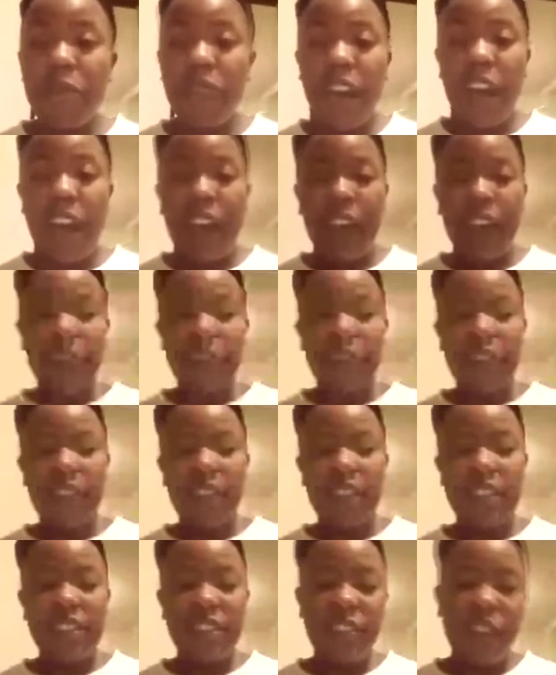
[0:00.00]
5,
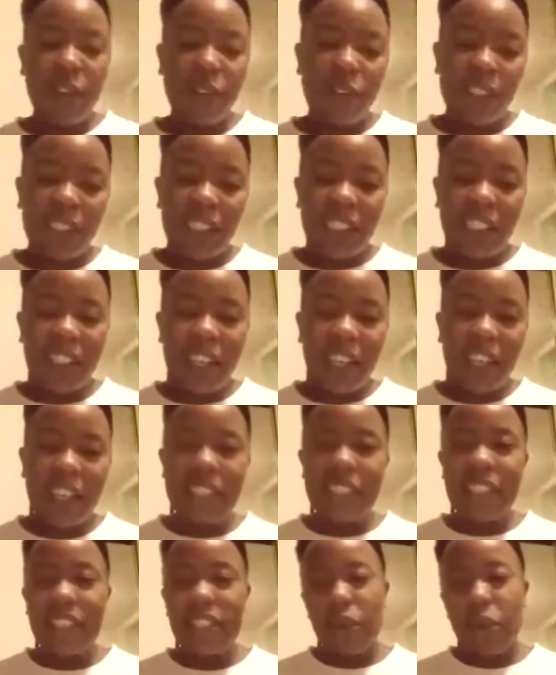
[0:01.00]
it's not really, I
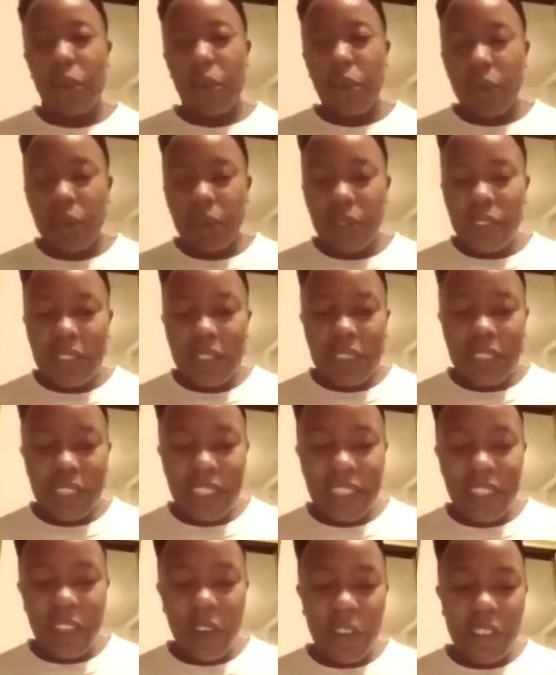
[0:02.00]
guess it's an oral
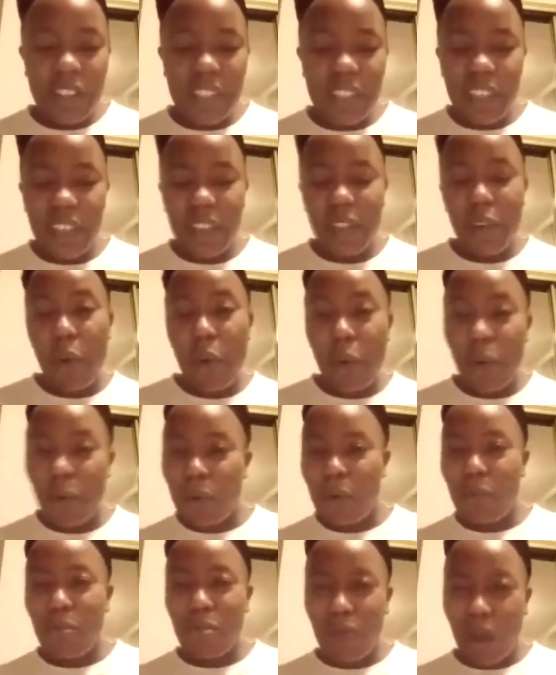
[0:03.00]
disease, it's like an
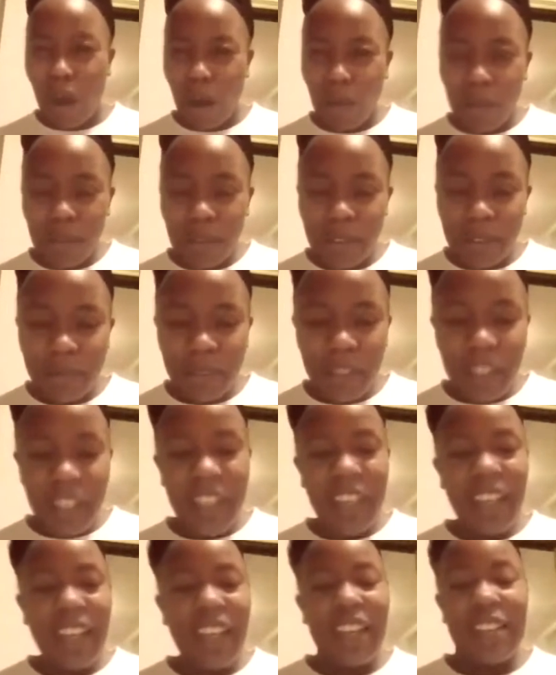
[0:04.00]
oral problem,
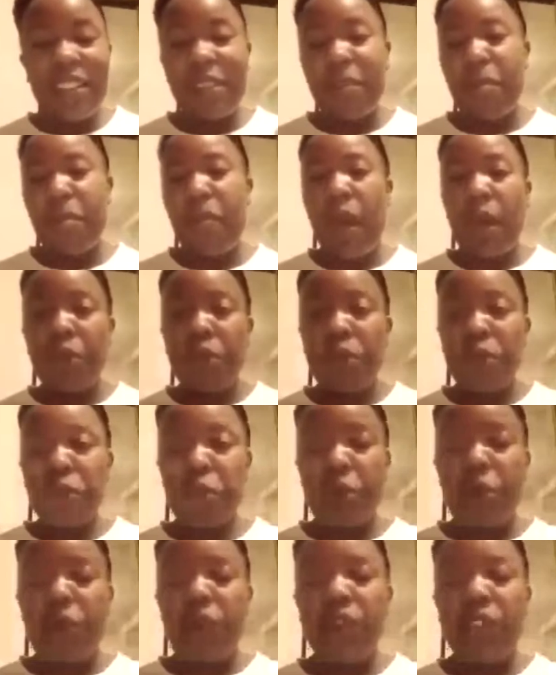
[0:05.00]
is a mouth
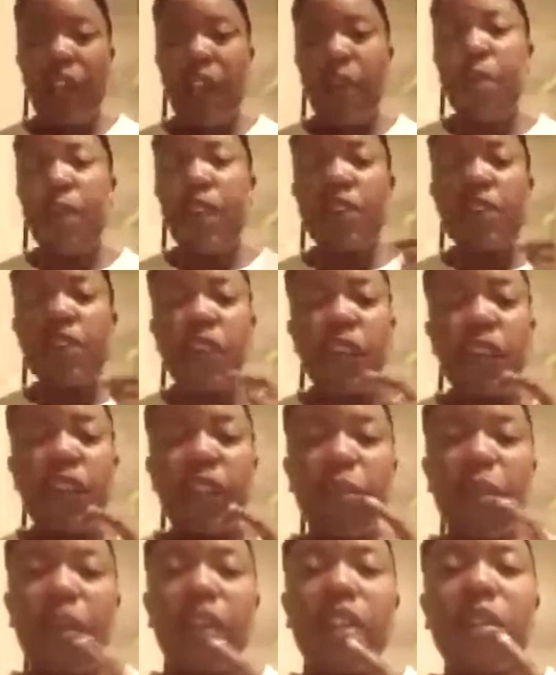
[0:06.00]
sore. Now, I'm not talking
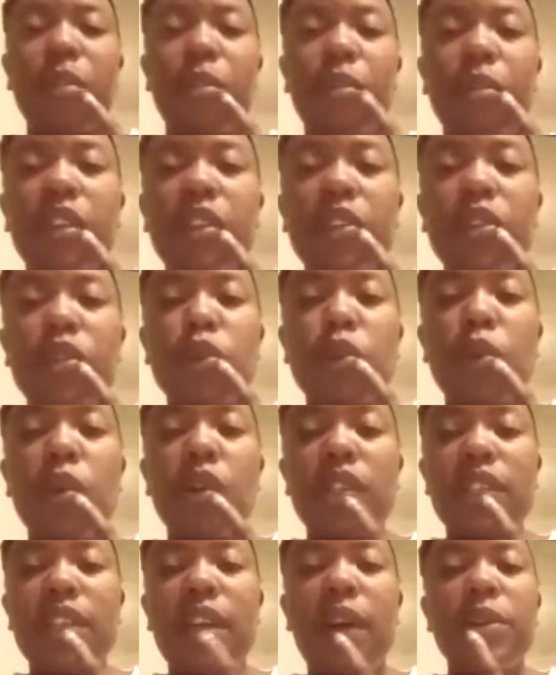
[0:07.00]
about the
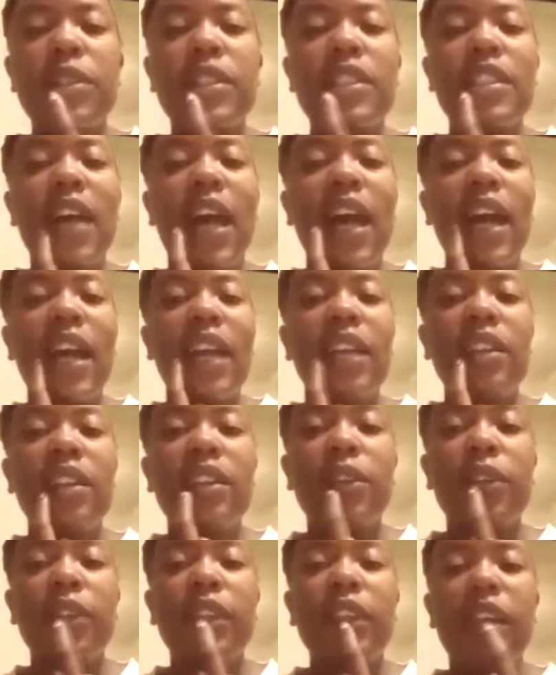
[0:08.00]
sores
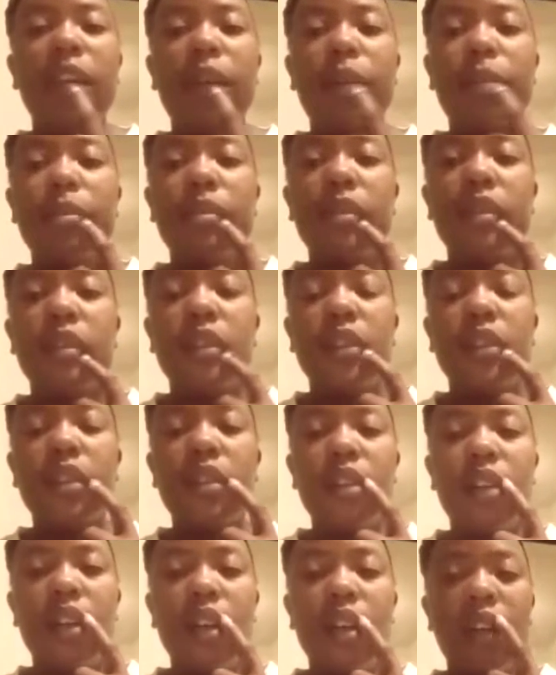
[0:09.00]
outside your lip,
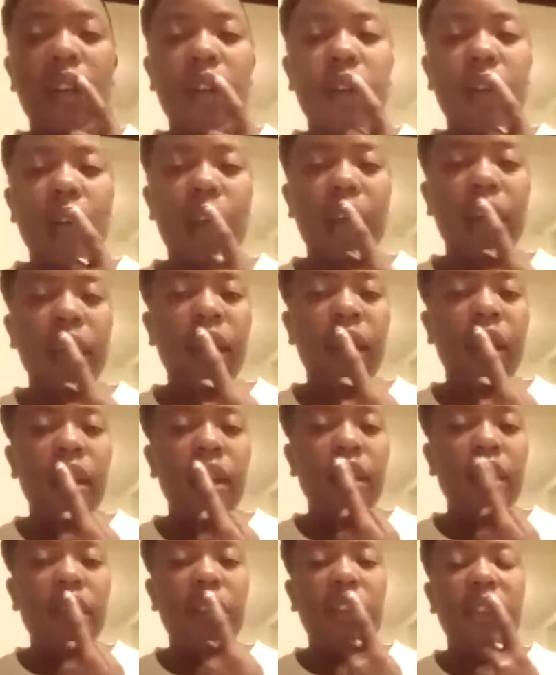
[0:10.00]
okay?
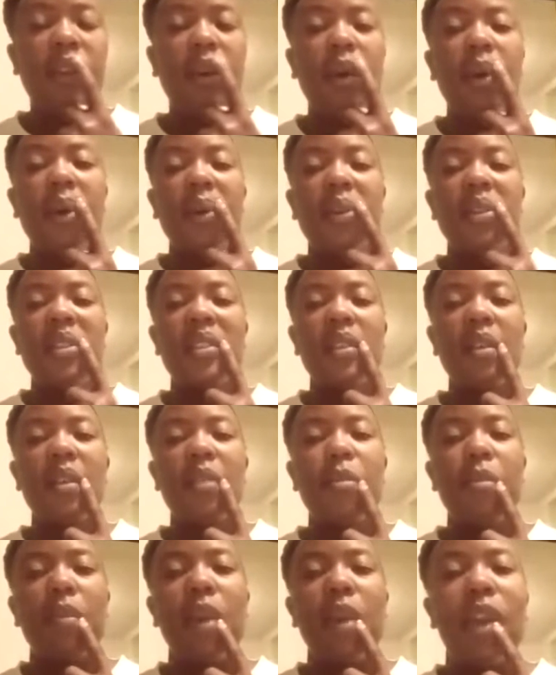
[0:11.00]
Those
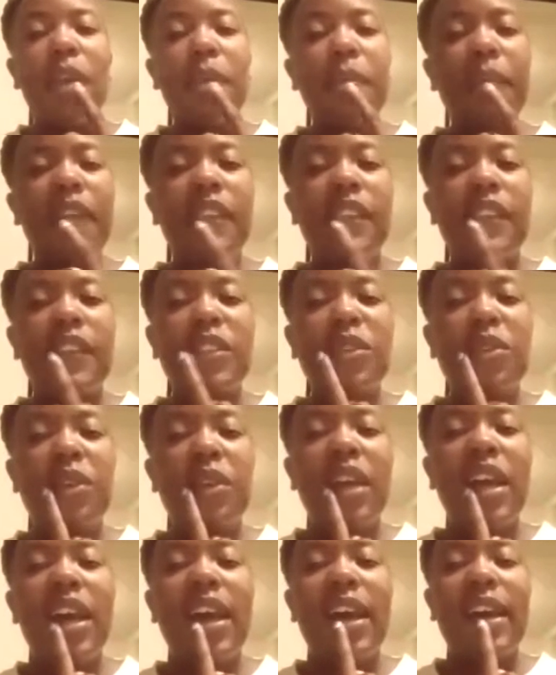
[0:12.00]
may mean that you
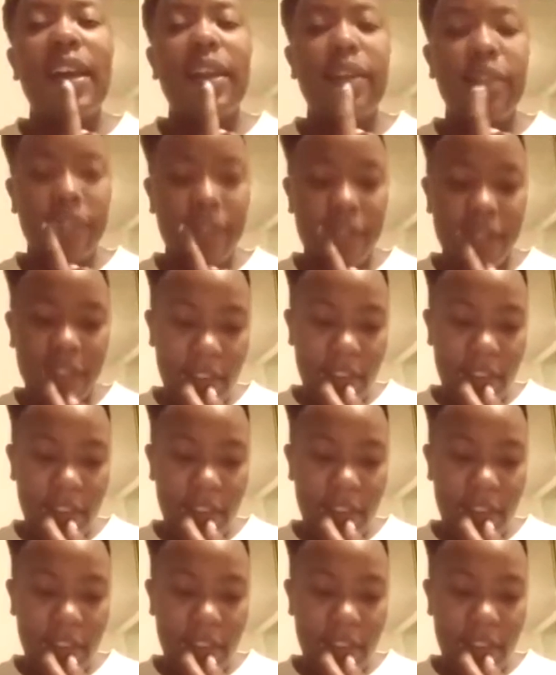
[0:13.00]
have,